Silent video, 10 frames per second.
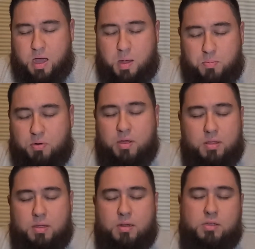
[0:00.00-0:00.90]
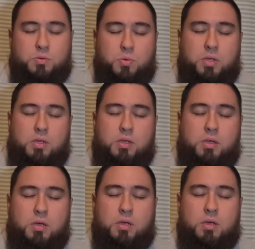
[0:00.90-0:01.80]
I pray that as we
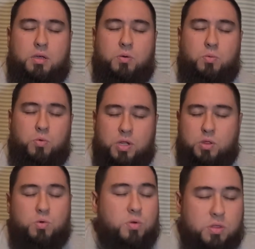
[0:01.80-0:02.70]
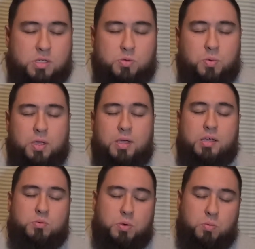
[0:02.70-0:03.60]
read through it this week,
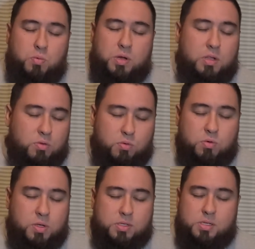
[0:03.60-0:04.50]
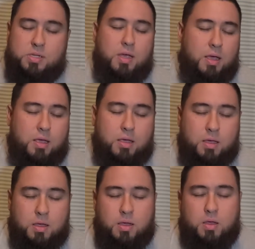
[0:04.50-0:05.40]
as we read through it today,
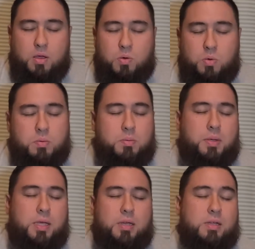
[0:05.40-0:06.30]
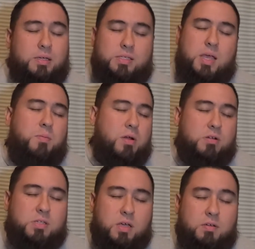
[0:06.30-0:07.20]
we would begin to examine
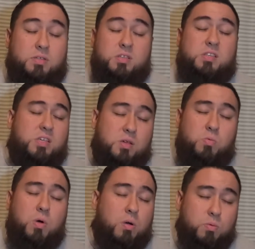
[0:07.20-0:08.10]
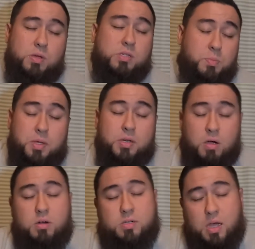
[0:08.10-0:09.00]
ourselves and see what we spend
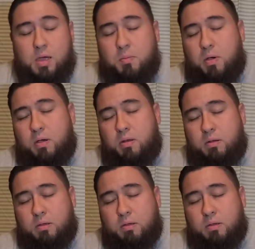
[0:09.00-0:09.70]
our time on,